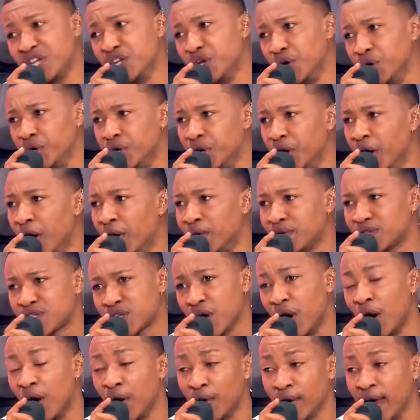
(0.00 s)
you know.
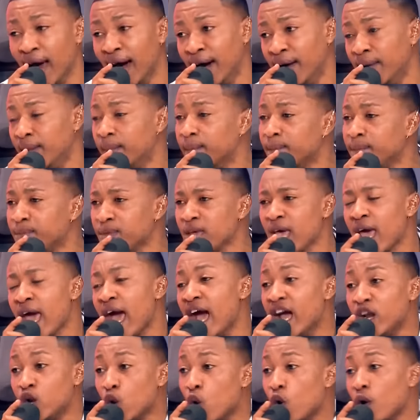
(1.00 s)
So, yeah. You know
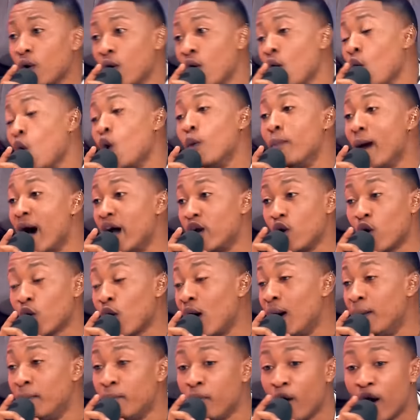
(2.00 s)
and what? ubani
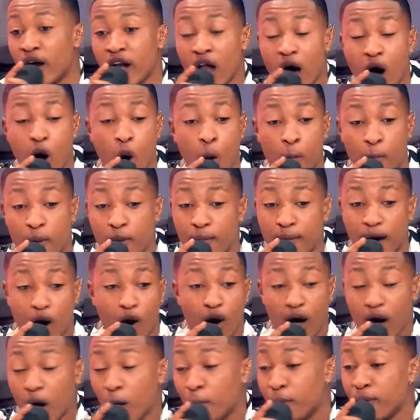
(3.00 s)
okwambona
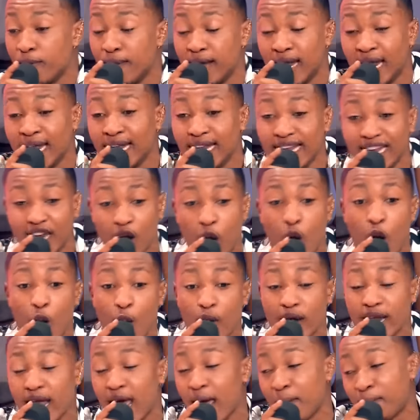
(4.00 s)
ophumelelile owine
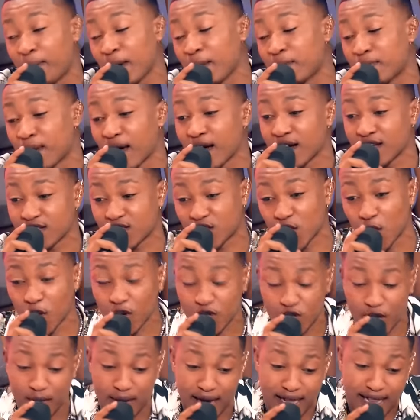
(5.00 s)
i brother so
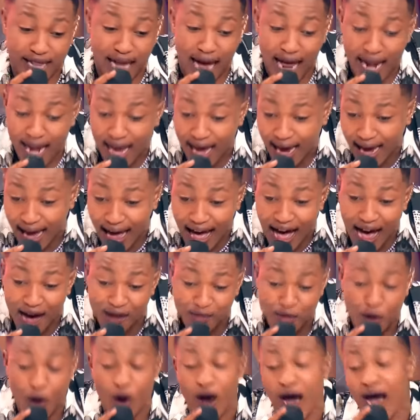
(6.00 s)
kuzobe kuqala ngami
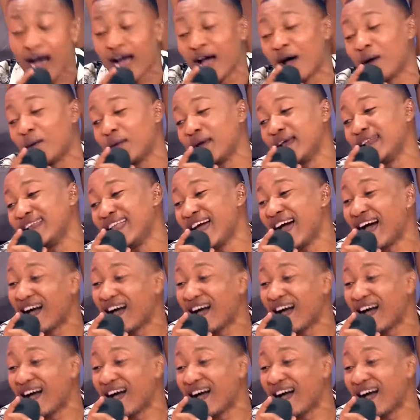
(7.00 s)
ongakawini na